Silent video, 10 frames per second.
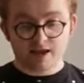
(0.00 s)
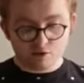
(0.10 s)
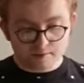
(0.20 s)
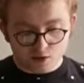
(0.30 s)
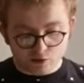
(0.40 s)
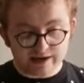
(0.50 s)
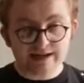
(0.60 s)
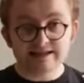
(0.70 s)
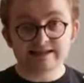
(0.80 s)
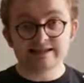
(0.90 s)
It would be quite
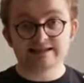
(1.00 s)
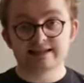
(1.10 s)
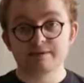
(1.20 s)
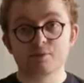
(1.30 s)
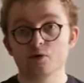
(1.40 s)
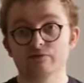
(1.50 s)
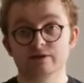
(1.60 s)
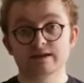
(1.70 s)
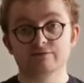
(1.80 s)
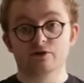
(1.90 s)
easy to skip over
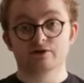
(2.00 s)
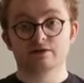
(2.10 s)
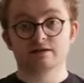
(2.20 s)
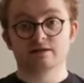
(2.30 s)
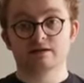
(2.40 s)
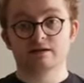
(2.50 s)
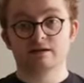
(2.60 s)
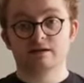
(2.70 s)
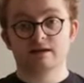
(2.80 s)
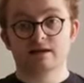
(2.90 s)
these verses,
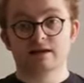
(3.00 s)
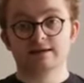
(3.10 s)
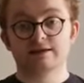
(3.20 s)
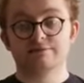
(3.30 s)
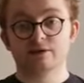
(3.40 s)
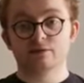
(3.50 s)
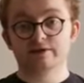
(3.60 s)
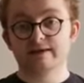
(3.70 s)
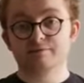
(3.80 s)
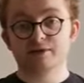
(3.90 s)
as if they were
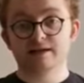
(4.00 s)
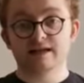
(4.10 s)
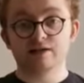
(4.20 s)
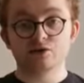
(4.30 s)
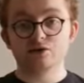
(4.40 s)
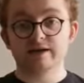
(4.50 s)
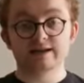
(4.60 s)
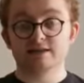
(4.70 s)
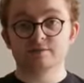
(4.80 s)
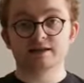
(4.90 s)
simply a New
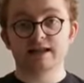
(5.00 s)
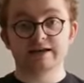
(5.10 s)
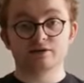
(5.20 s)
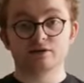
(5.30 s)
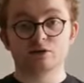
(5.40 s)
Testament letter